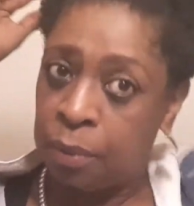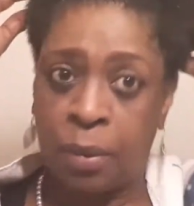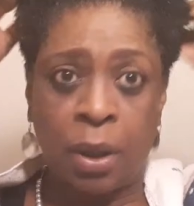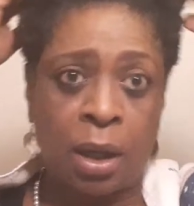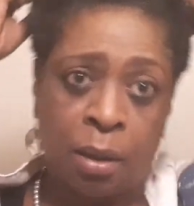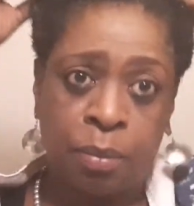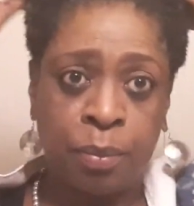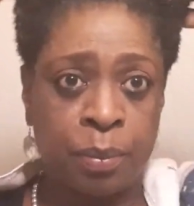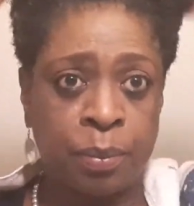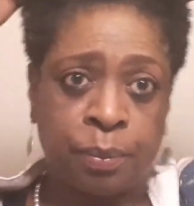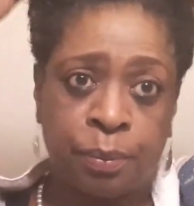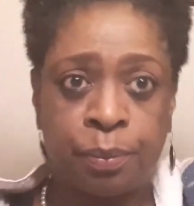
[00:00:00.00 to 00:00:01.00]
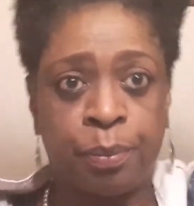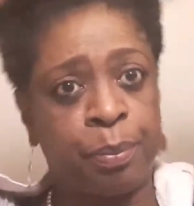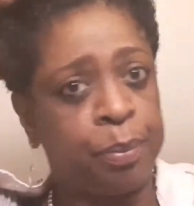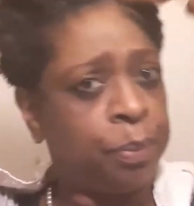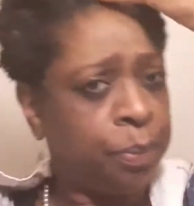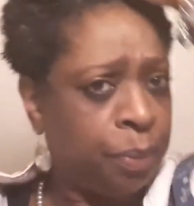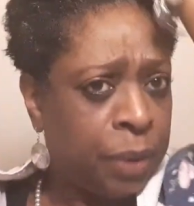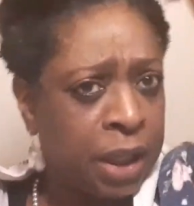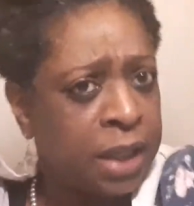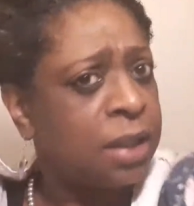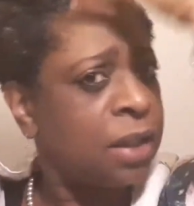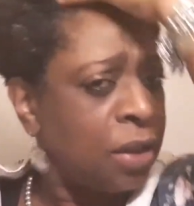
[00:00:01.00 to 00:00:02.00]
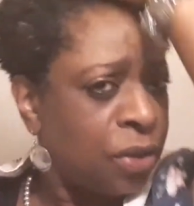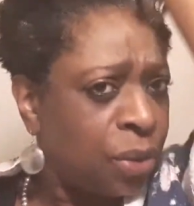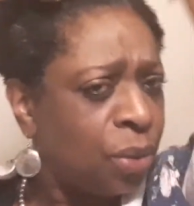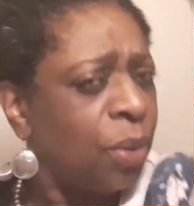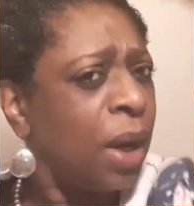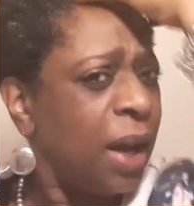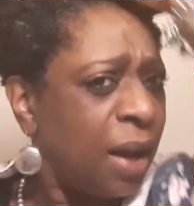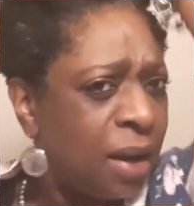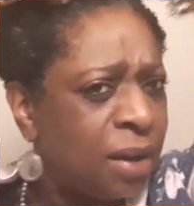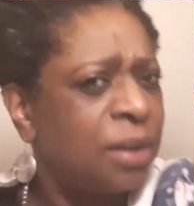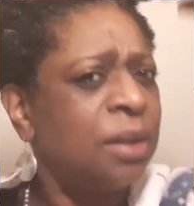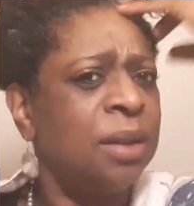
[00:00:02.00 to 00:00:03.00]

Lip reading: kind of placed it throughout,